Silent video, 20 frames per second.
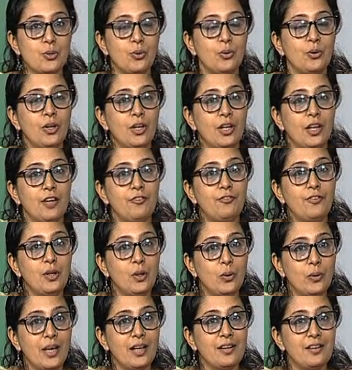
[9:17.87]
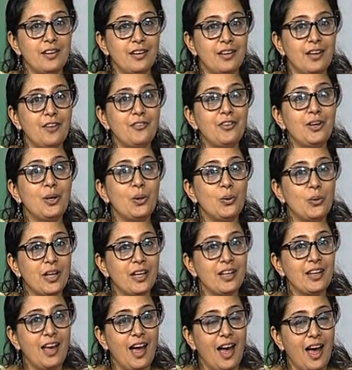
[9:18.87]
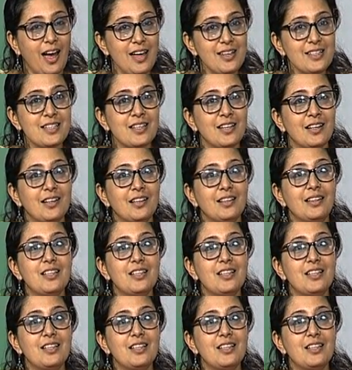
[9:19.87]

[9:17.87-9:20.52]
So if you look at India, we are looking at